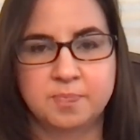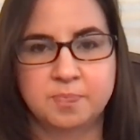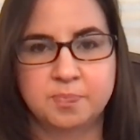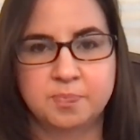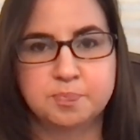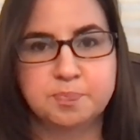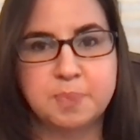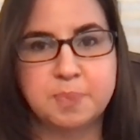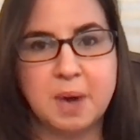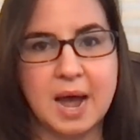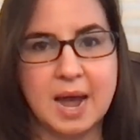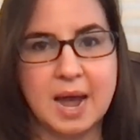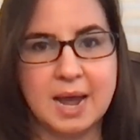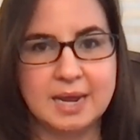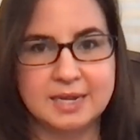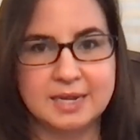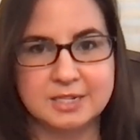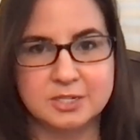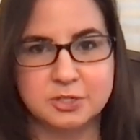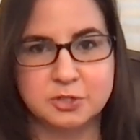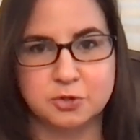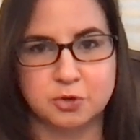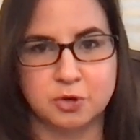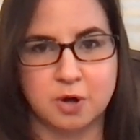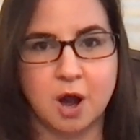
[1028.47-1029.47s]

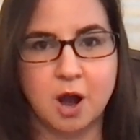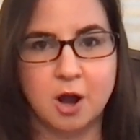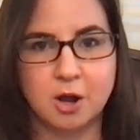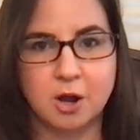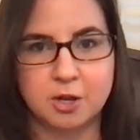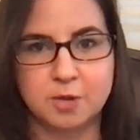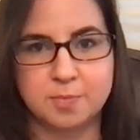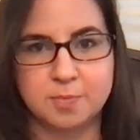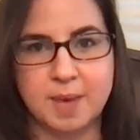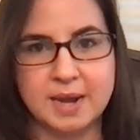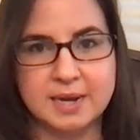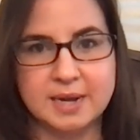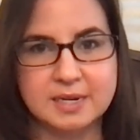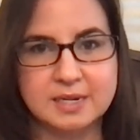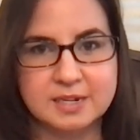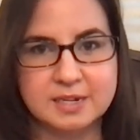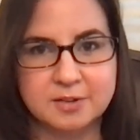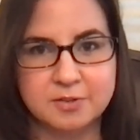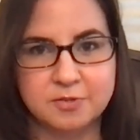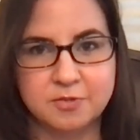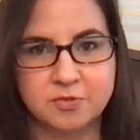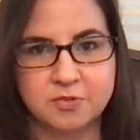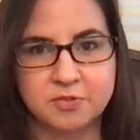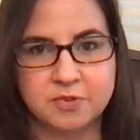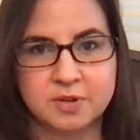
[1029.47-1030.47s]
biased or
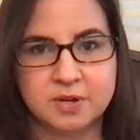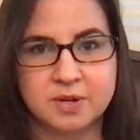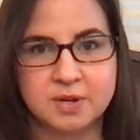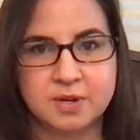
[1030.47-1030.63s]
argumentative.